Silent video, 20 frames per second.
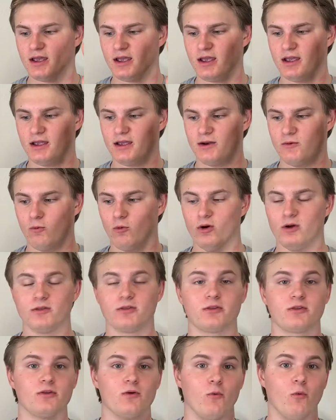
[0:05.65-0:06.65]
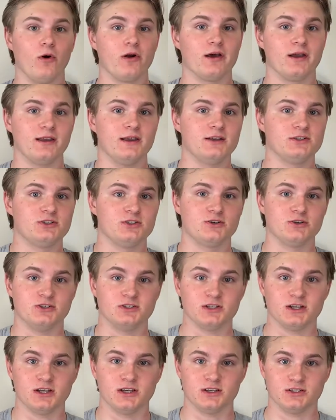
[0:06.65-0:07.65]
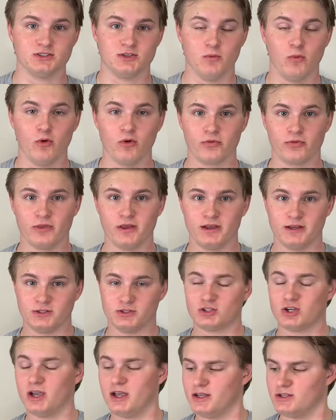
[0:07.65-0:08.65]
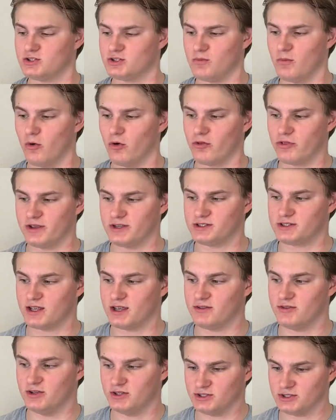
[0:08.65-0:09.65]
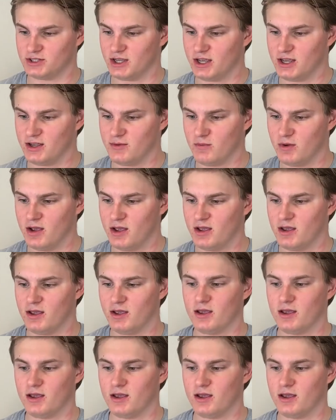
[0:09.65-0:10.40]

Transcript: And with what I guess you could say is the more things change, the more they stay the same.